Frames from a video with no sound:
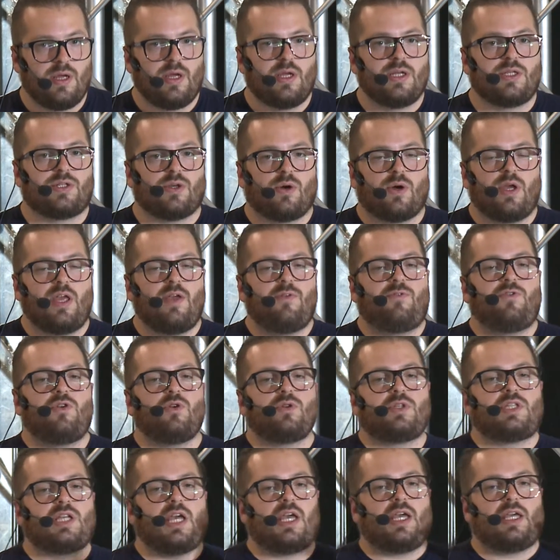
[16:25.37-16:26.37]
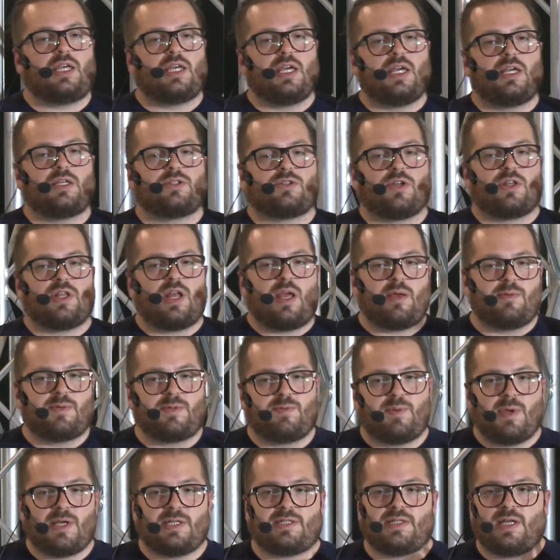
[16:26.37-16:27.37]
So if you're taking the
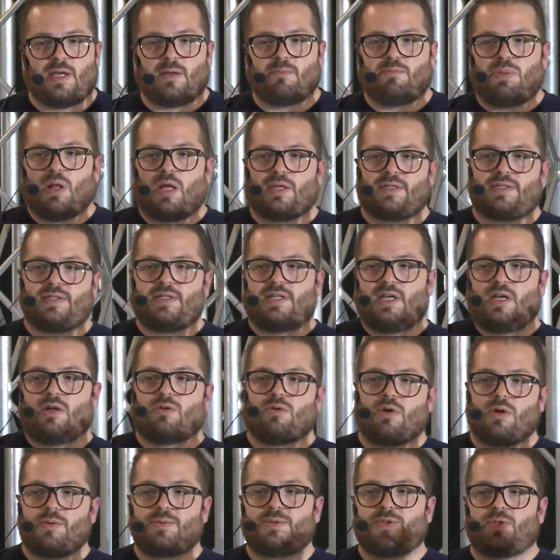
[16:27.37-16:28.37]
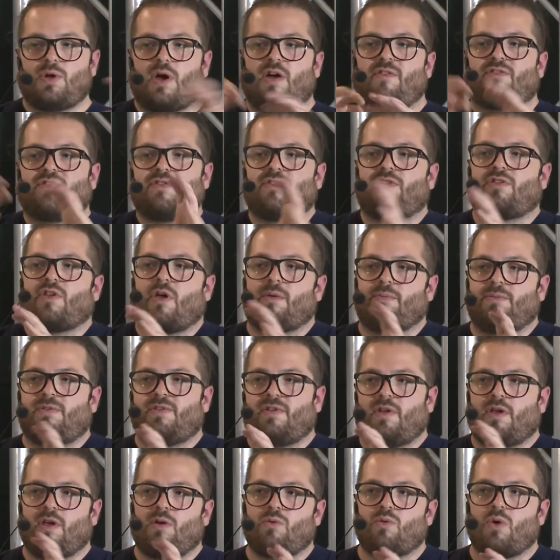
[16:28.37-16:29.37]
namespacing plus C groups, you have
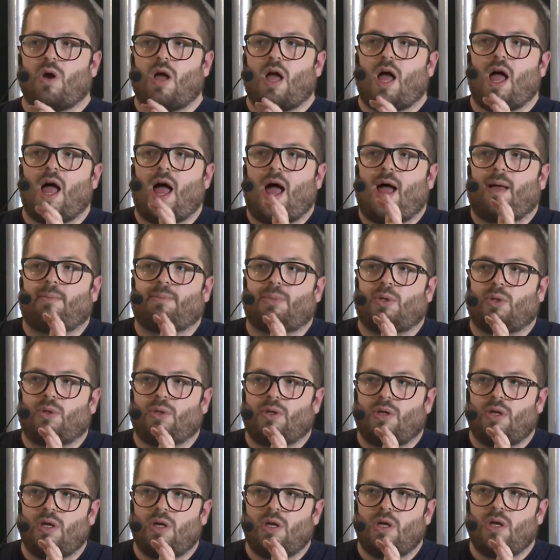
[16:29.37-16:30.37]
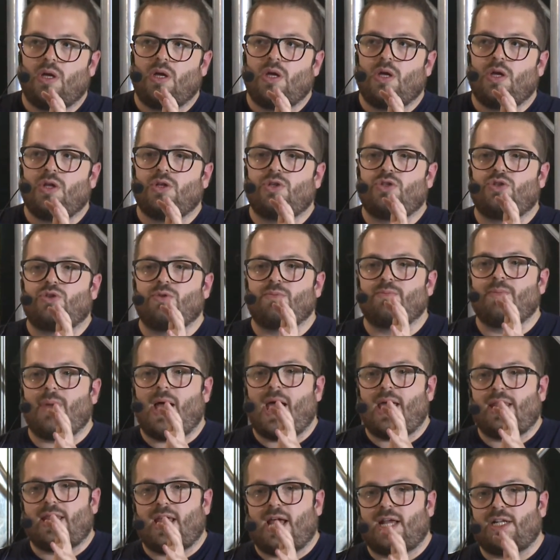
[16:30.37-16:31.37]
something where able to
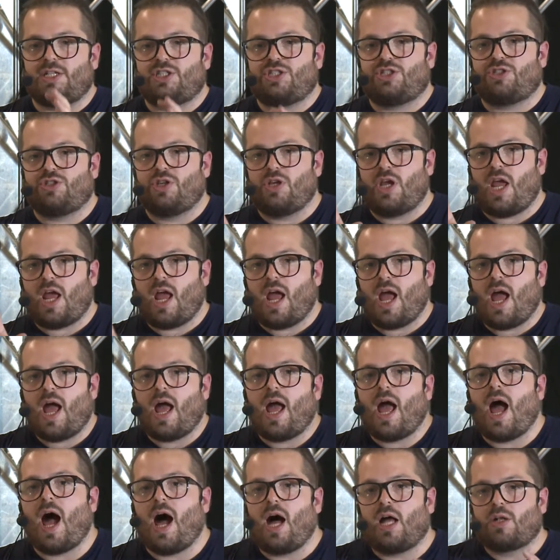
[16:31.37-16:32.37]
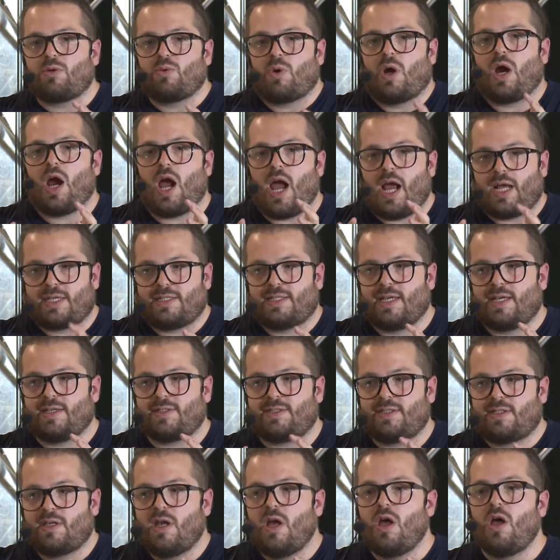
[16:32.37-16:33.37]
manage the hardware
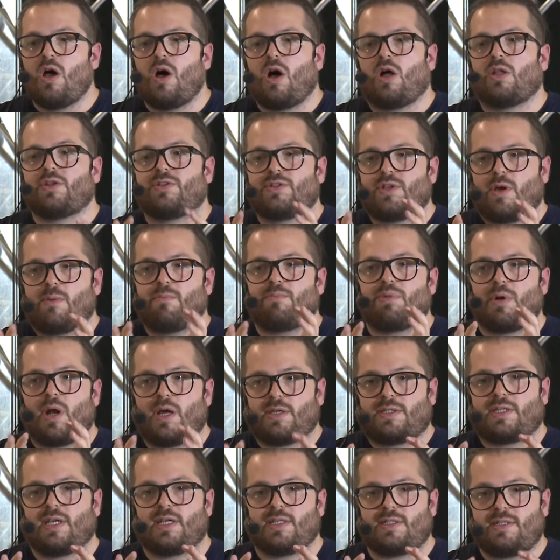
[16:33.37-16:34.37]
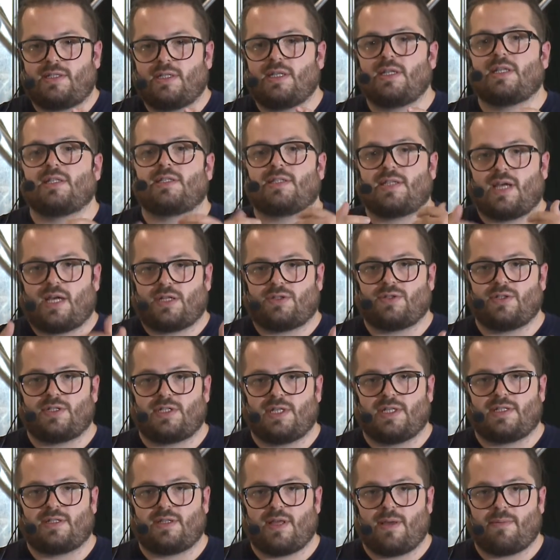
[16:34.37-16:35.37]
access on some process inside the
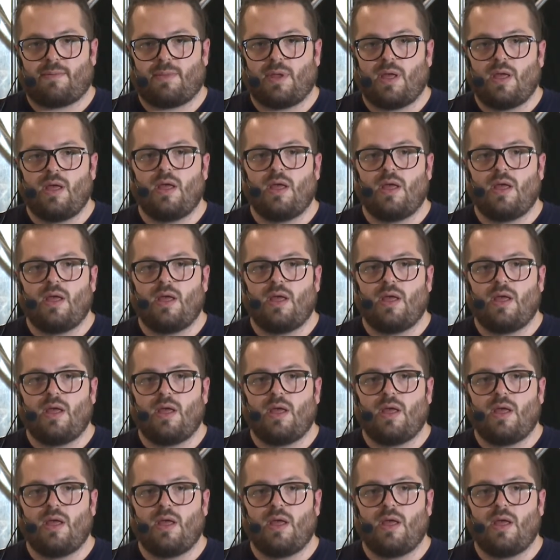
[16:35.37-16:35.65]
system.